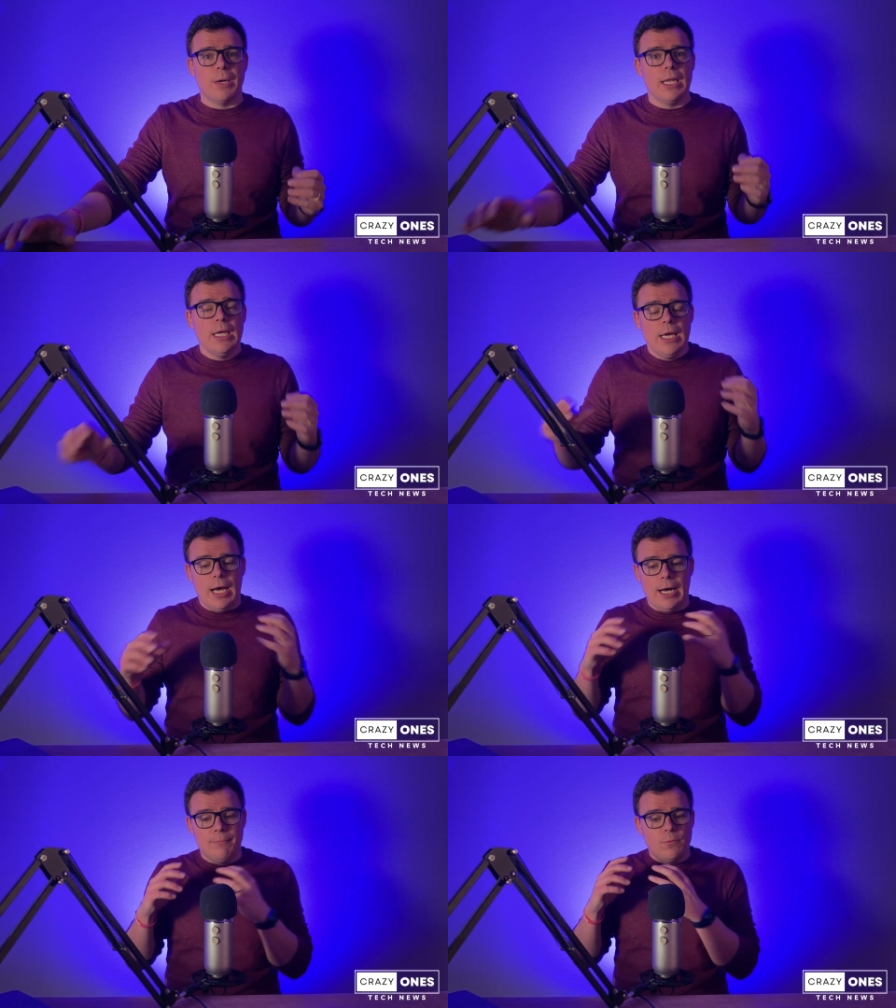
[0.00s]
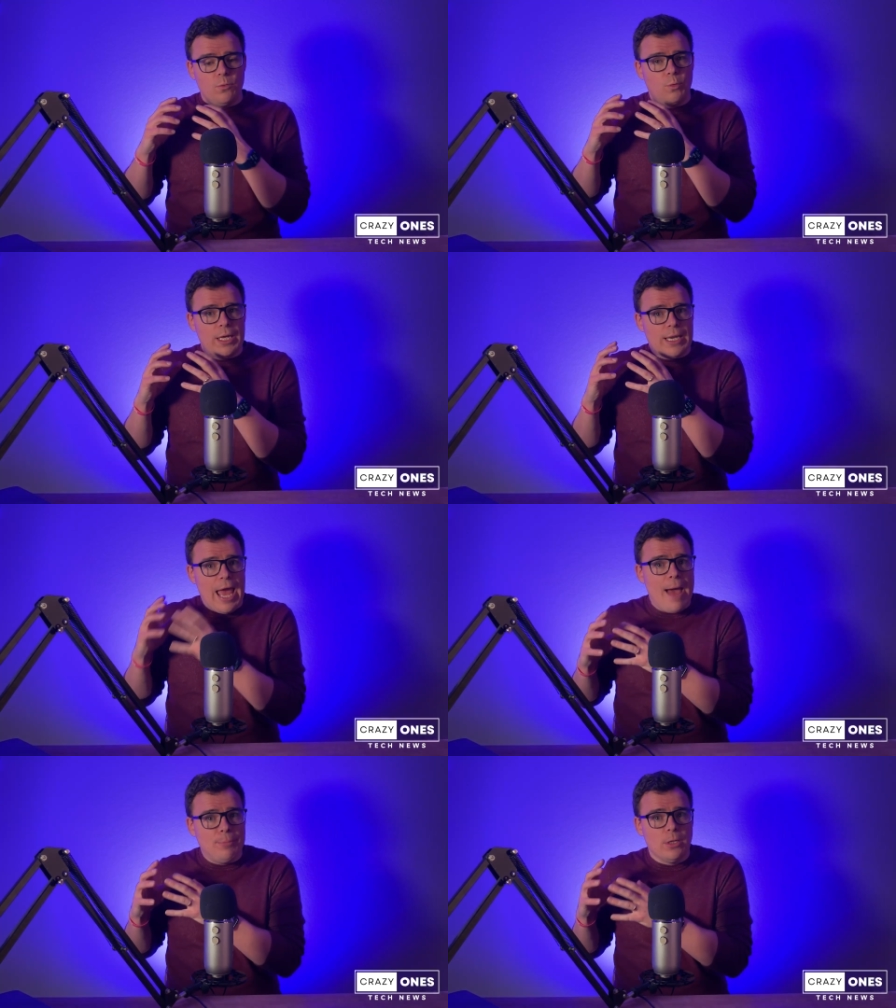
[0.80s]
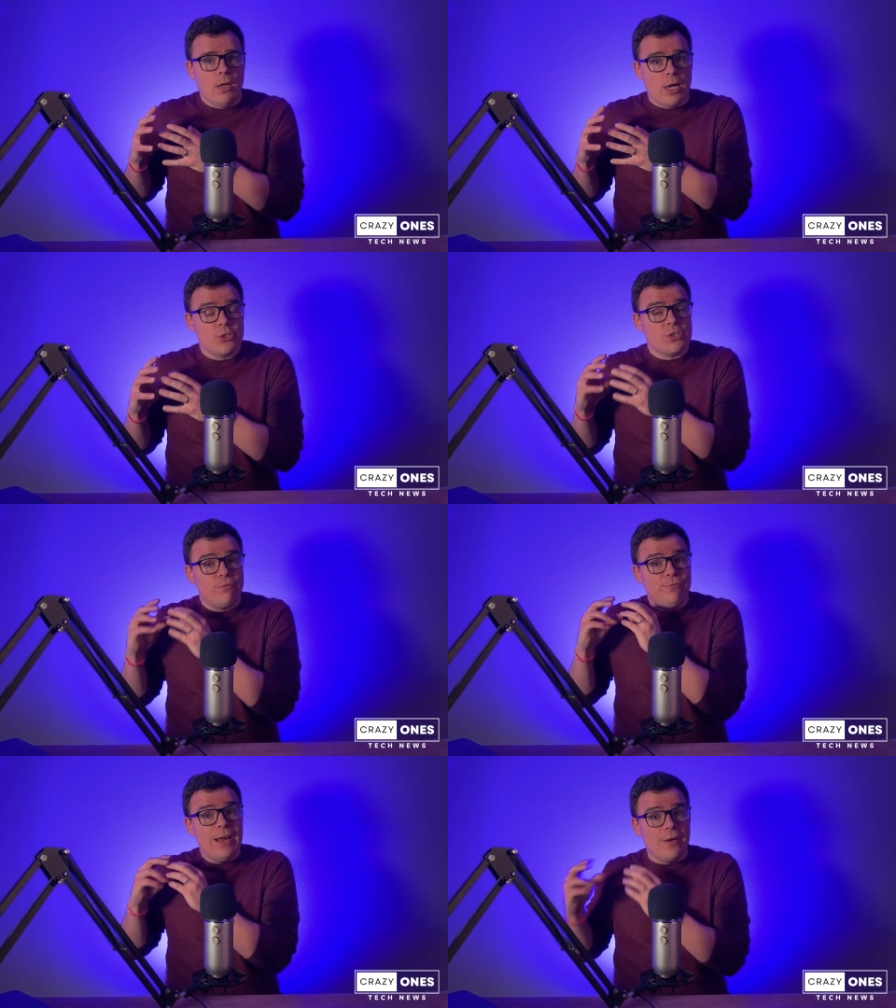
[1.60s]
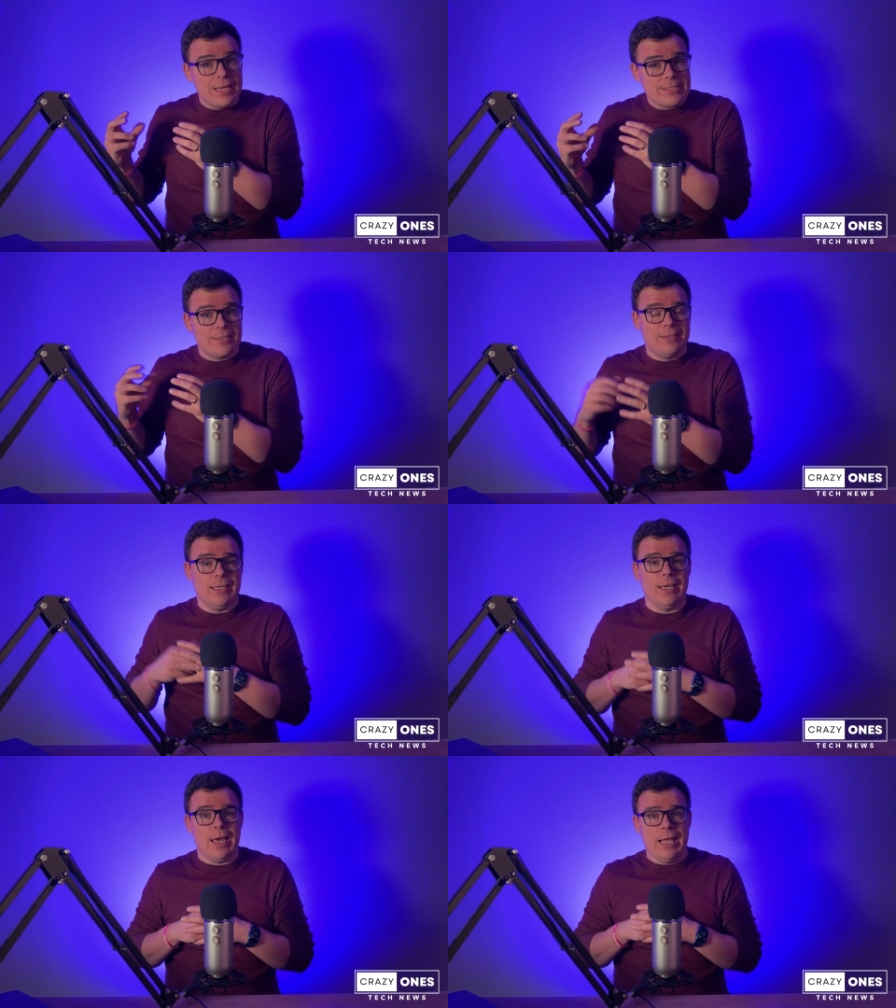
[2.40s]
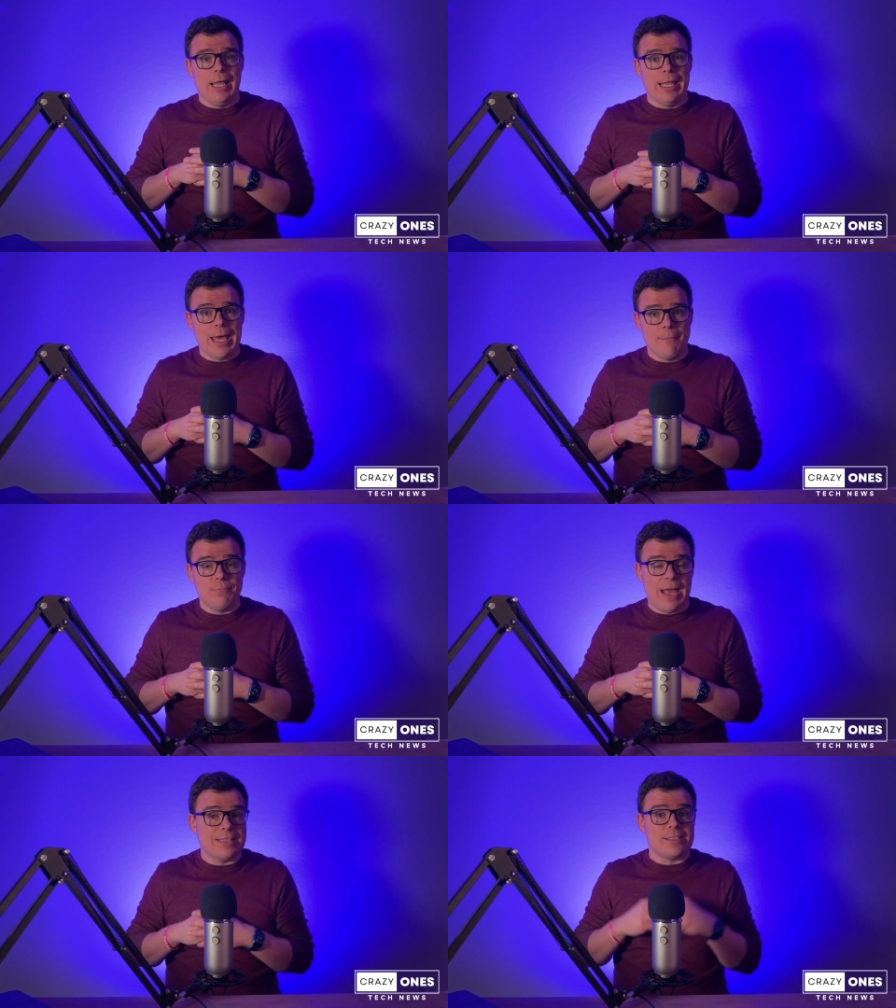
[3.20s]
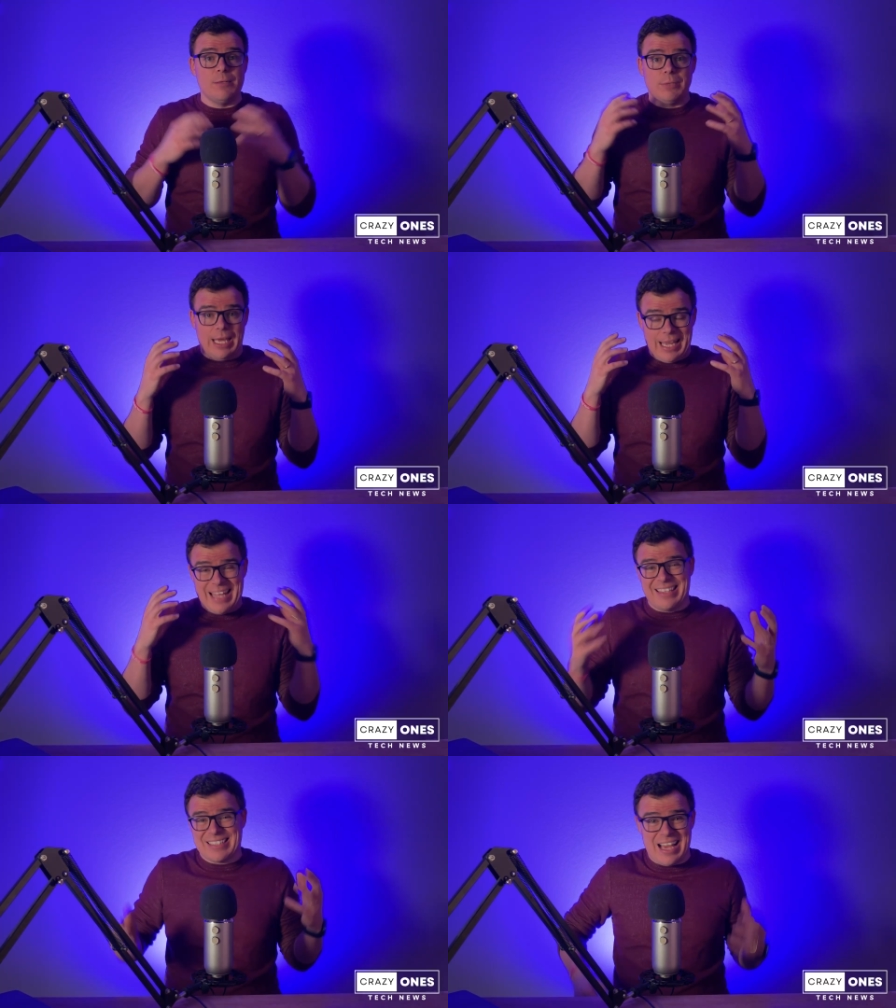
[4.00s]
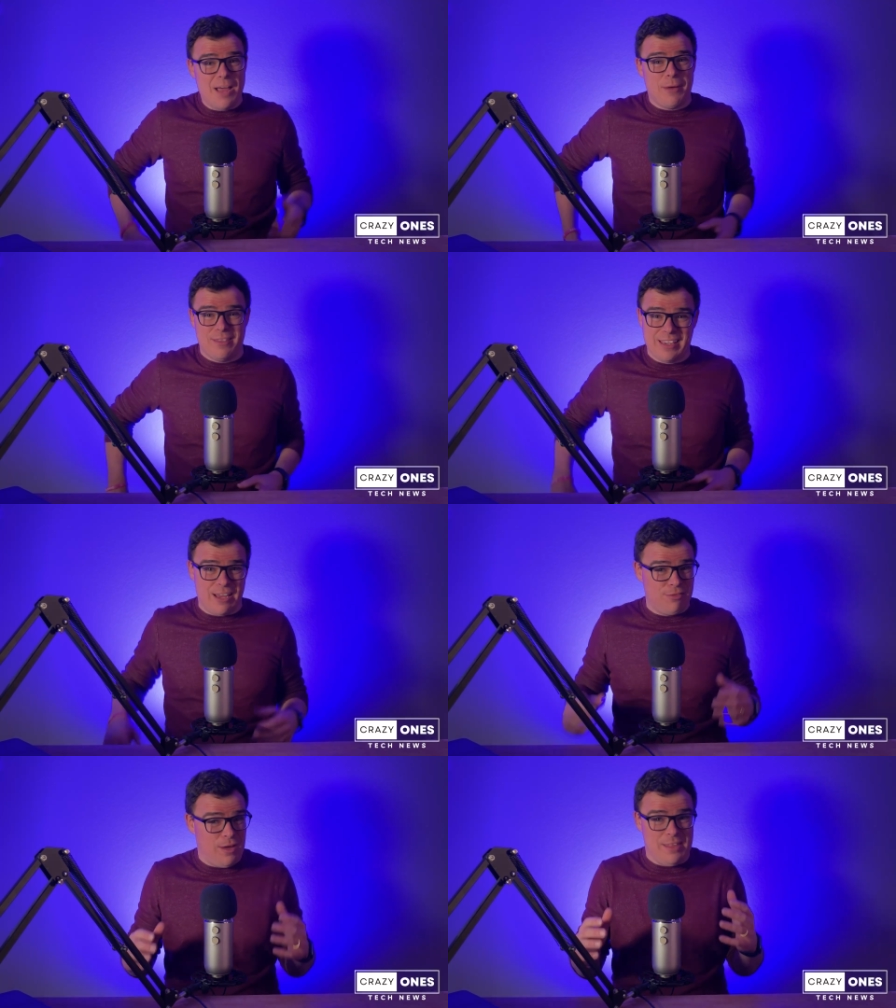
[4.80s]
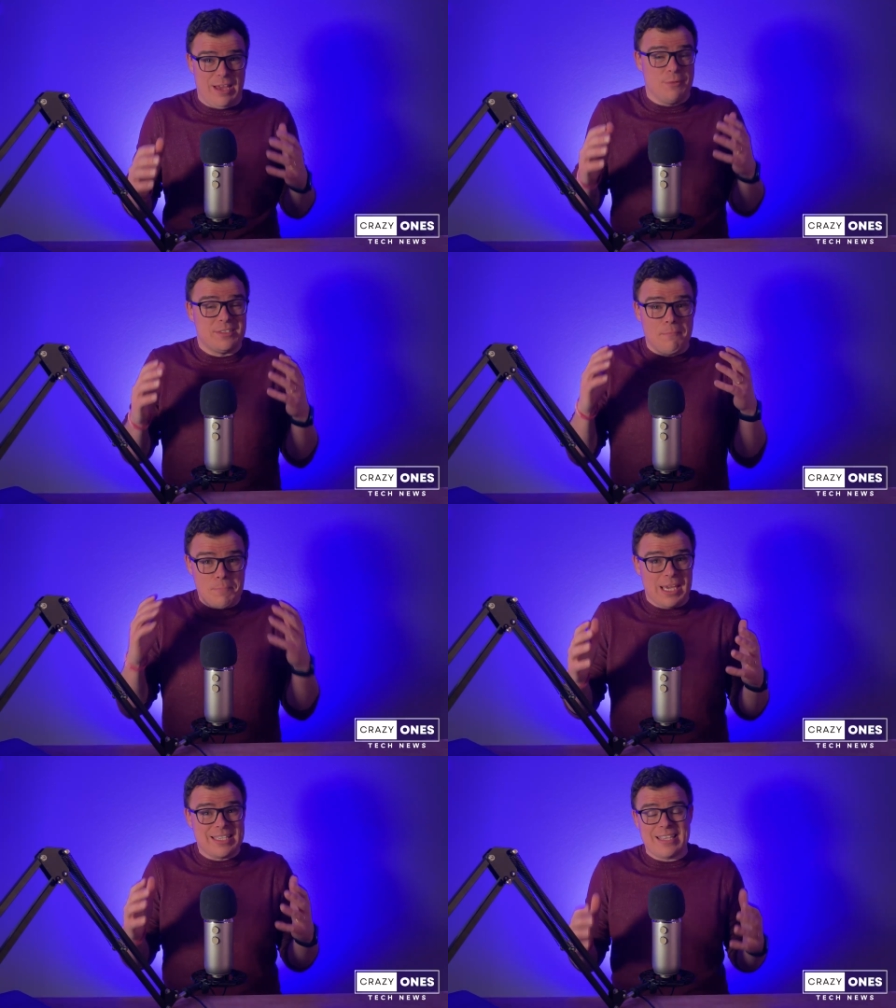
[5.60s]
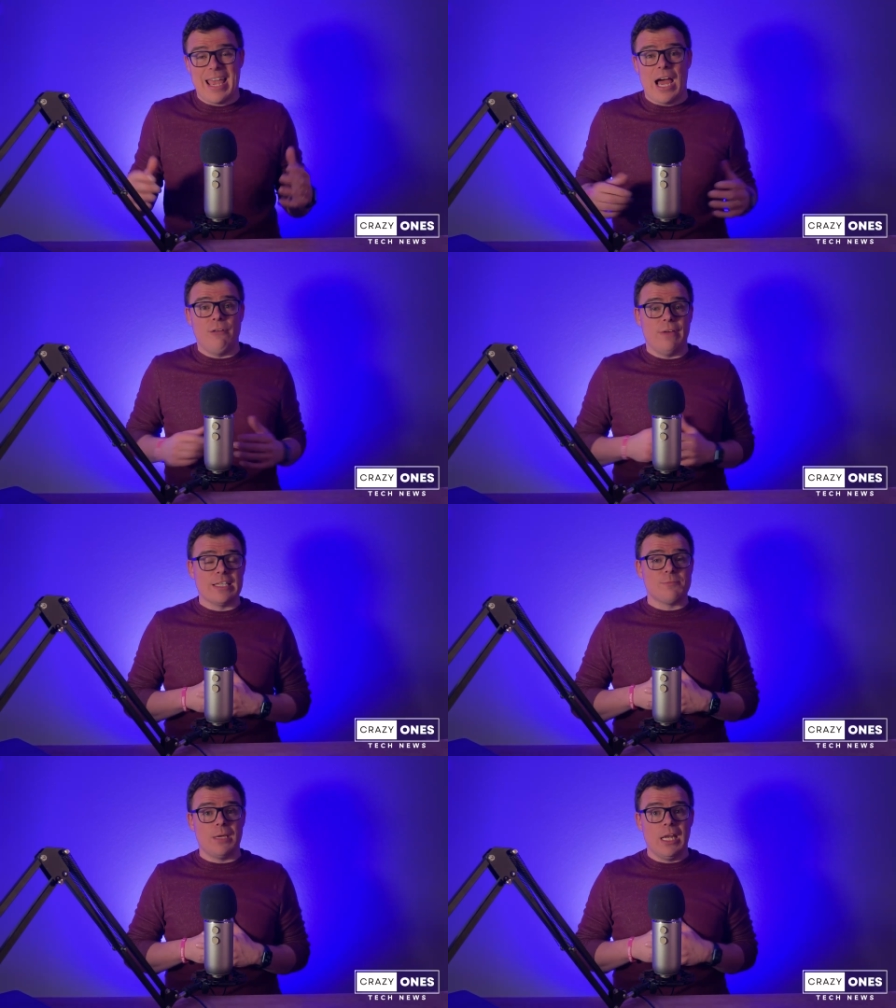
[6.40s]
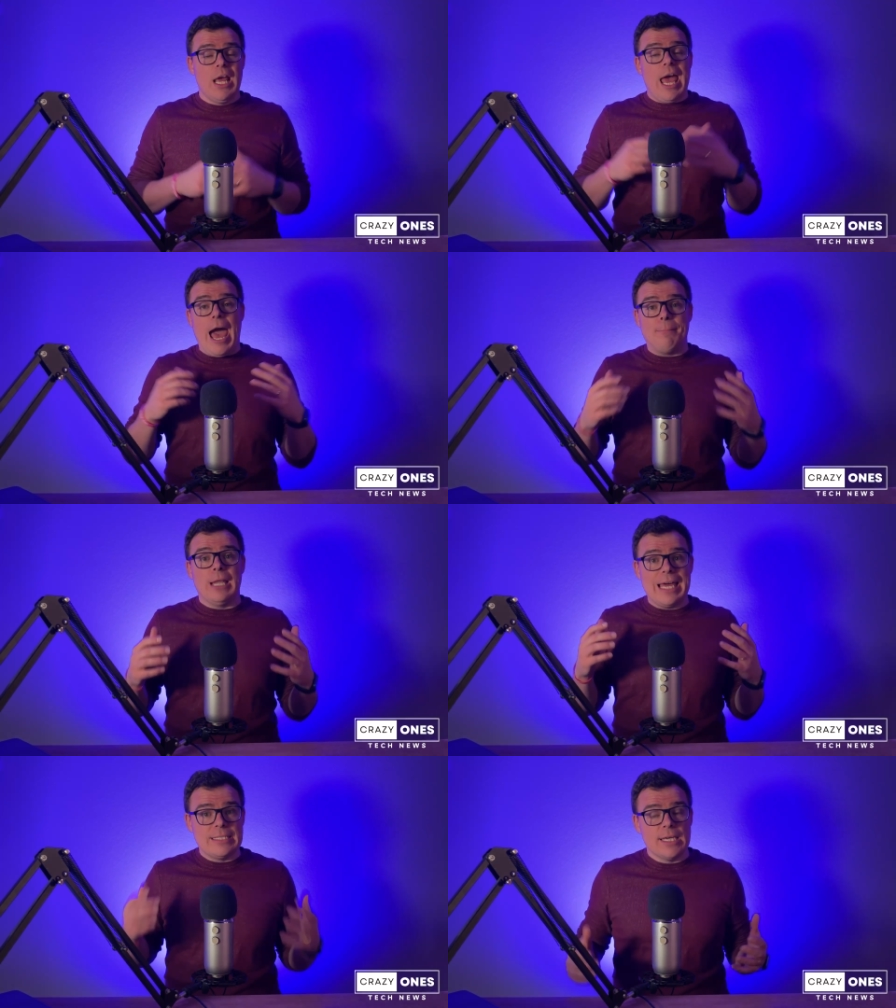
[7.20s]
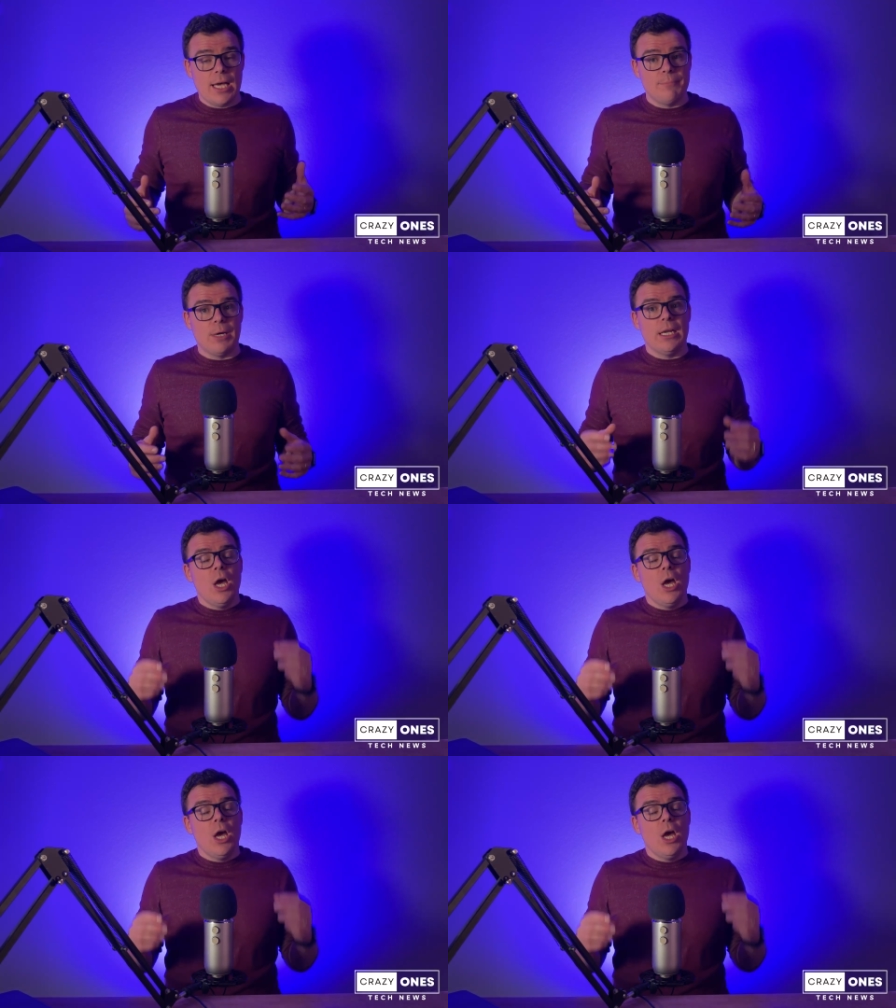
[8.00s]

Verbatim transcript: But um, when Apple launched Ferret, the LLM, that seemed like at the time, I think I thought that was the biggest AI advancement Apple had done. But